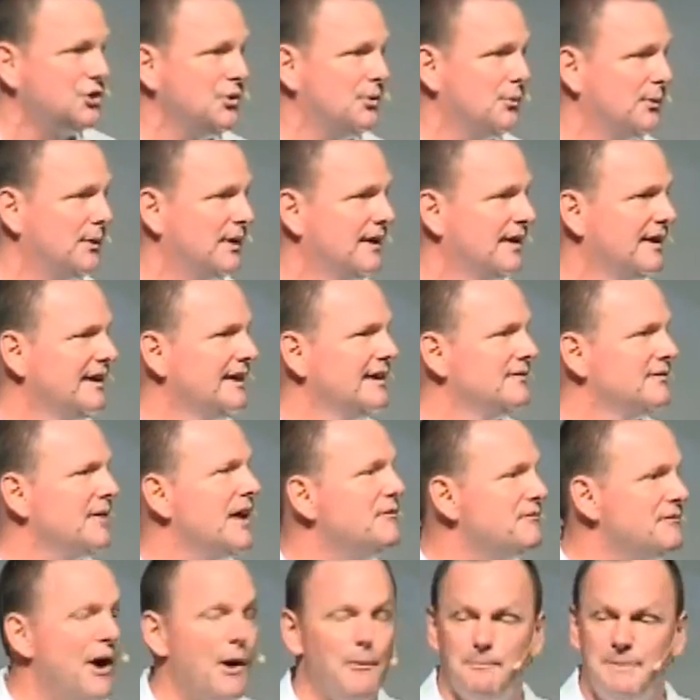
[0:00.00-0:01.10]
you,
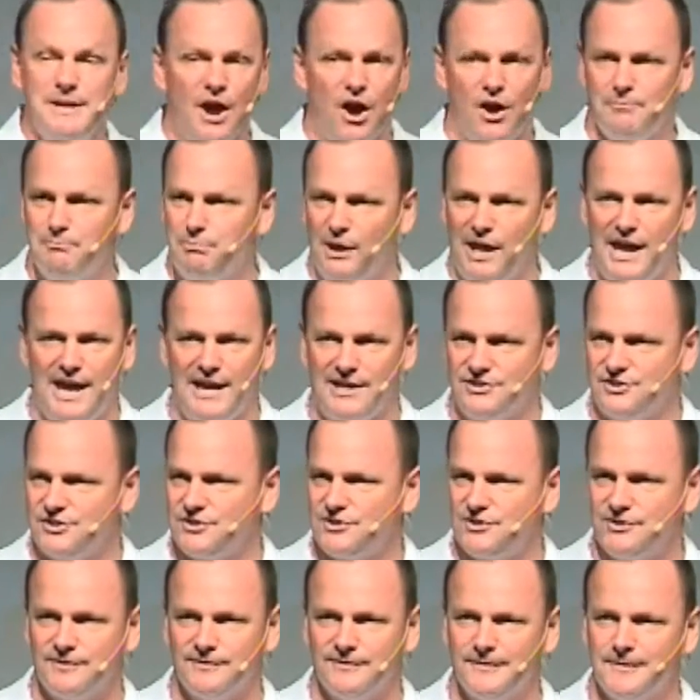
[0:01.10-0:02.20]
they felt beyond
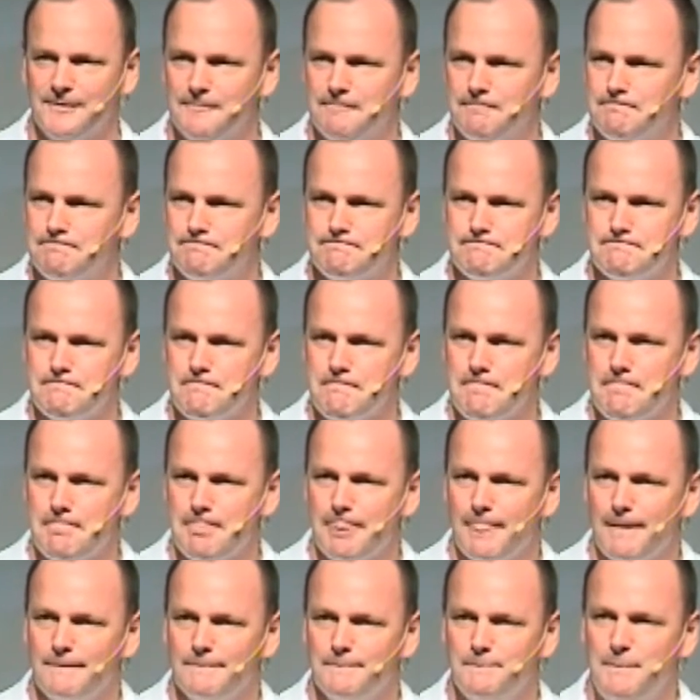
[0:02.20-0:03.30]
blessed.
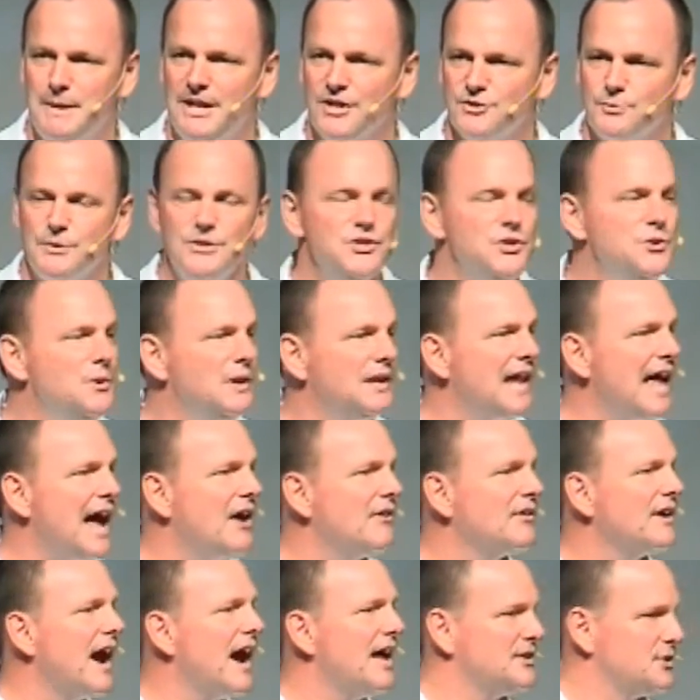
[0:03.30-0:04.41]
Because when you
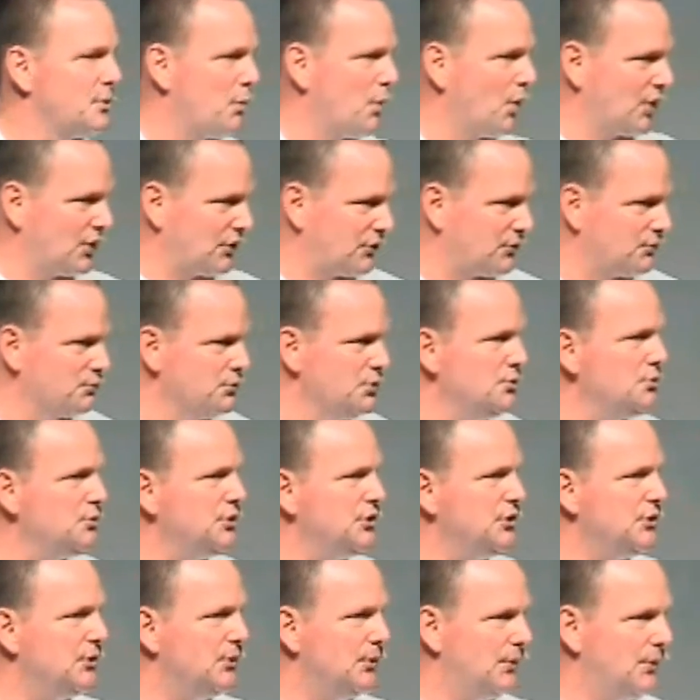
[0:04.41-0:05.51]
allow God to work through
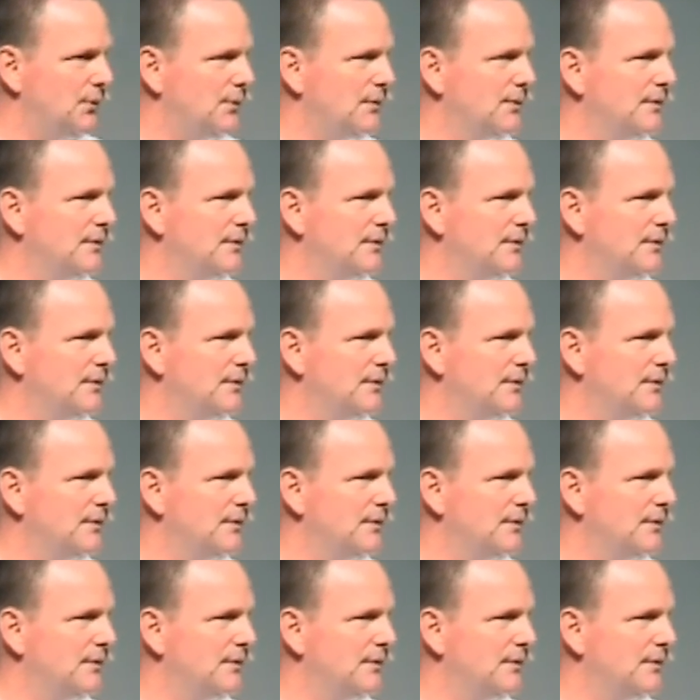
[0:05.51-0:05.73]
you,